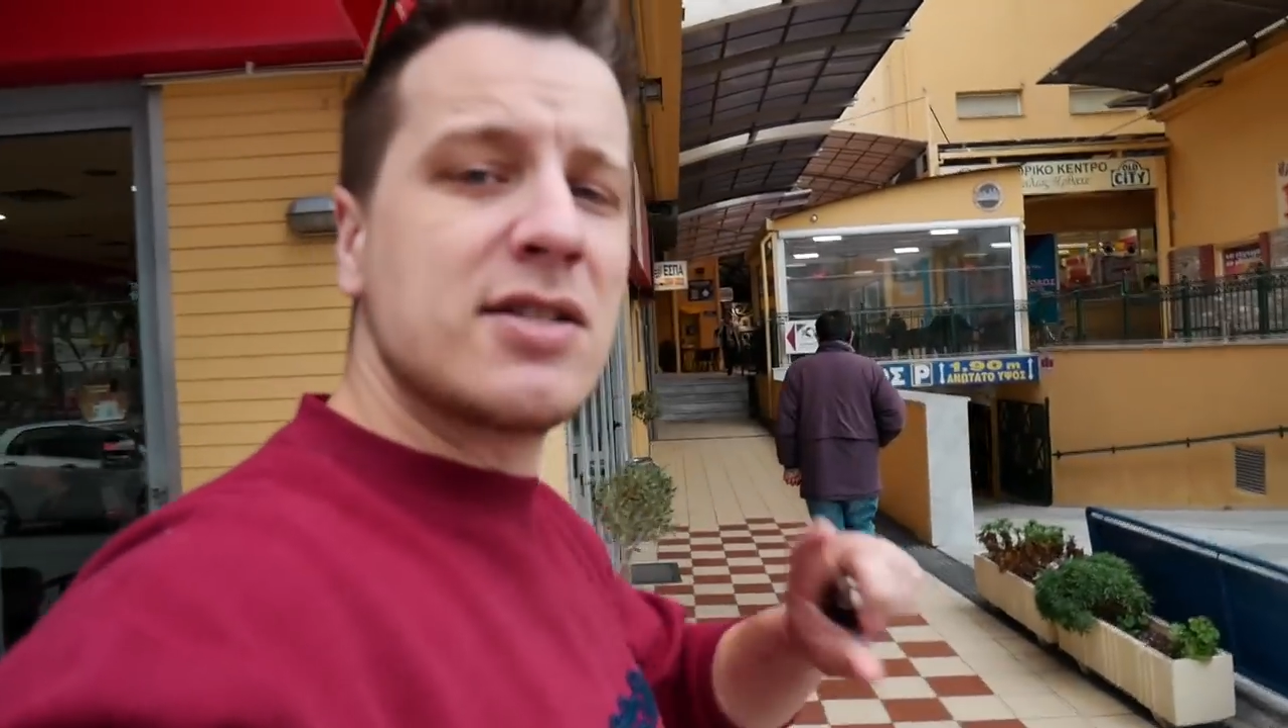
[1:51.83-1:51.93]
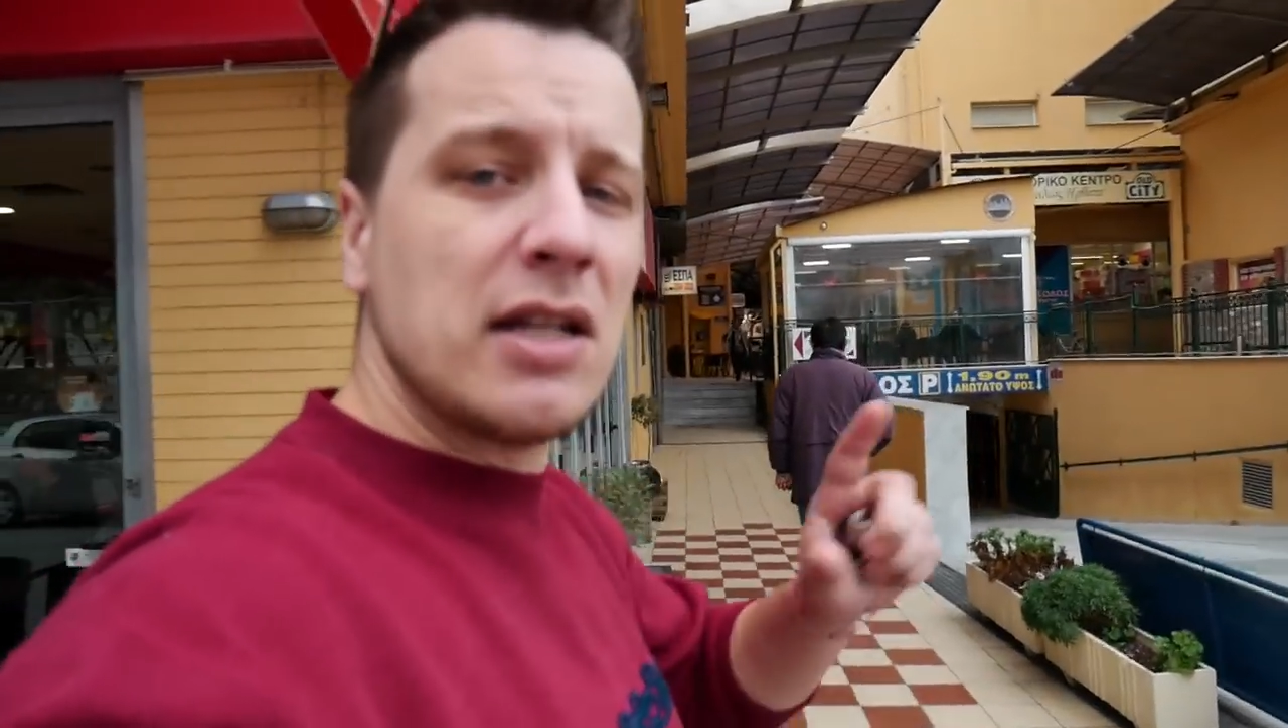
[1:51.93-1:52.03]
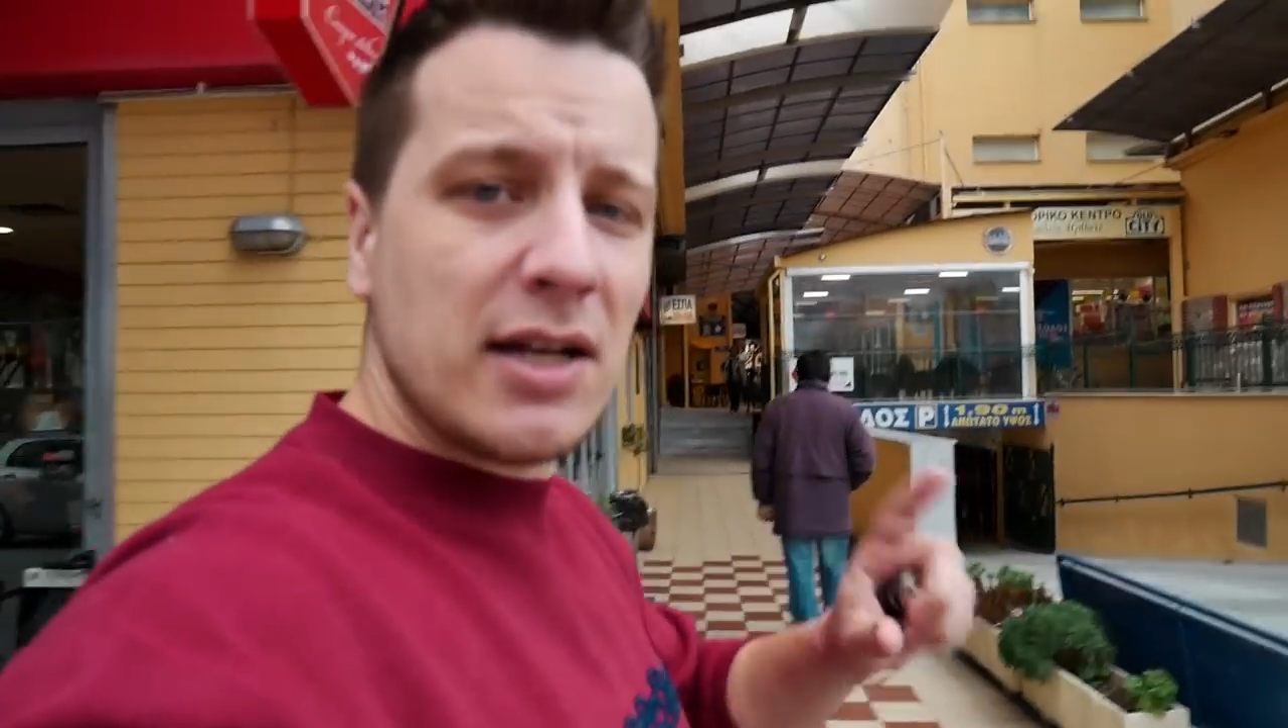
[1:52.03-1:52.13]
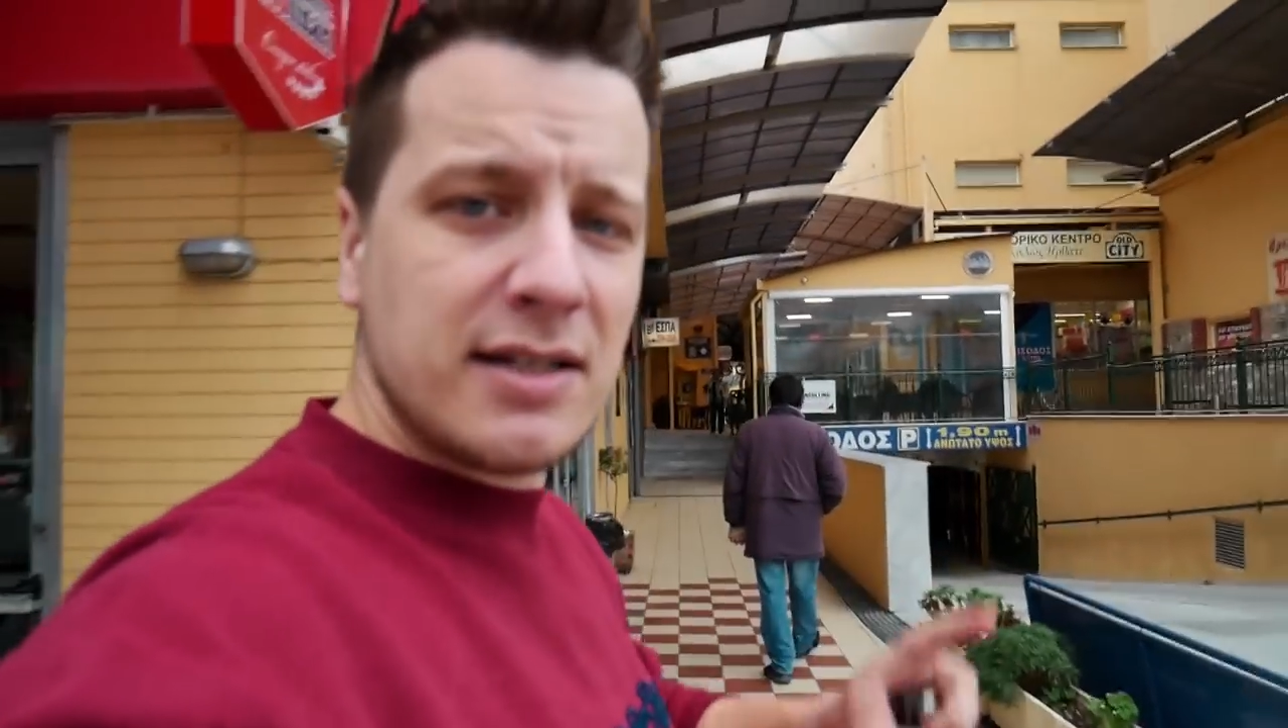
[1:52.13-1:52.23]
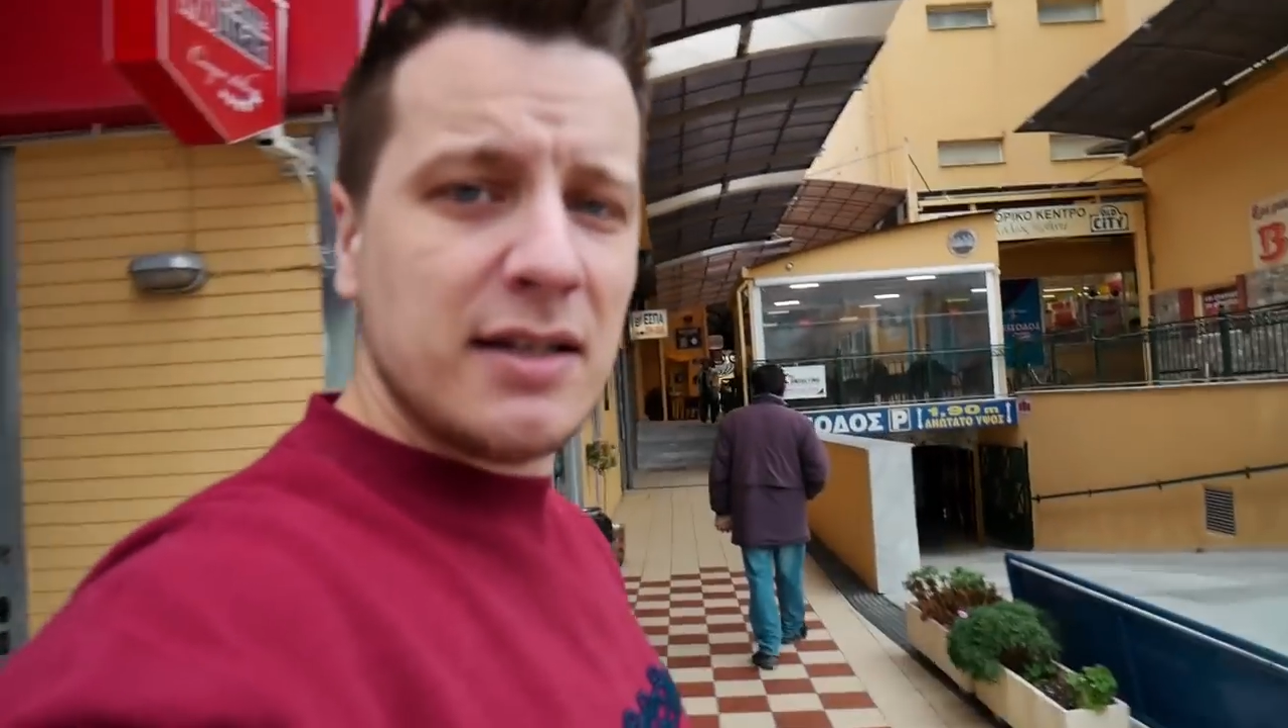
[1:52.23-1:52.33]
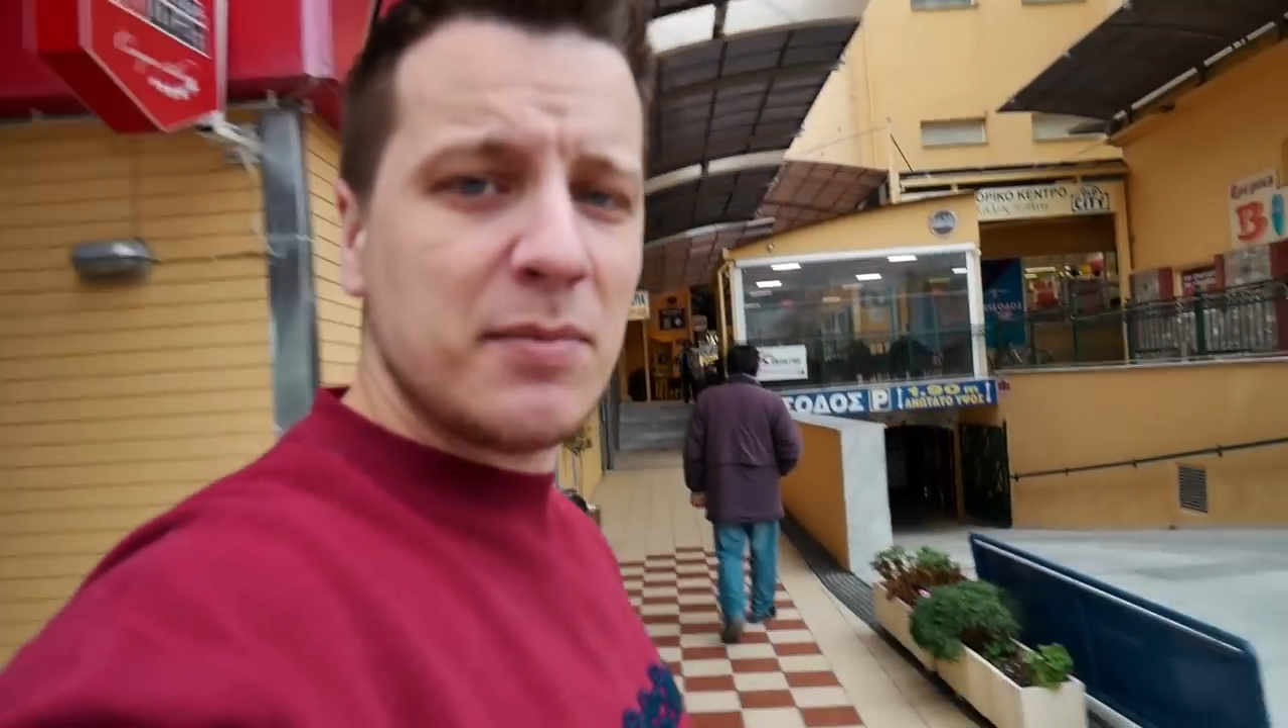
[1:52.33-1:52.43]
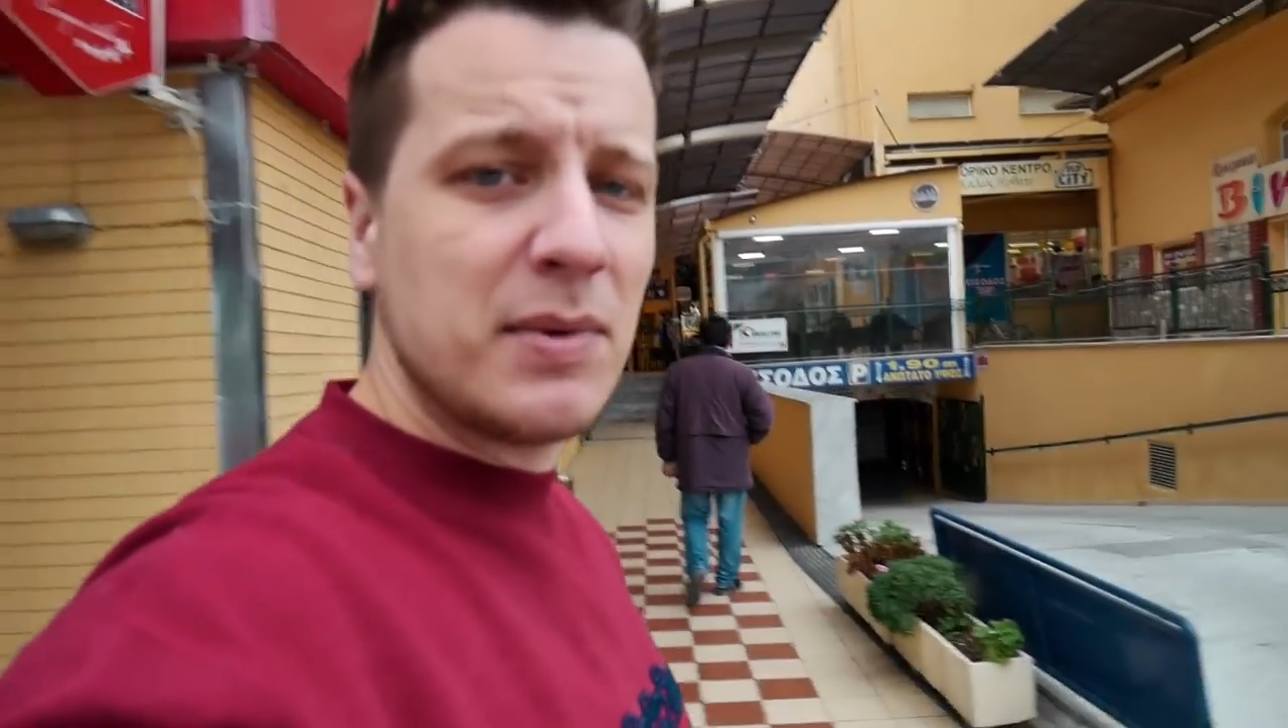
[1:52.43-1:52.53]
slutty,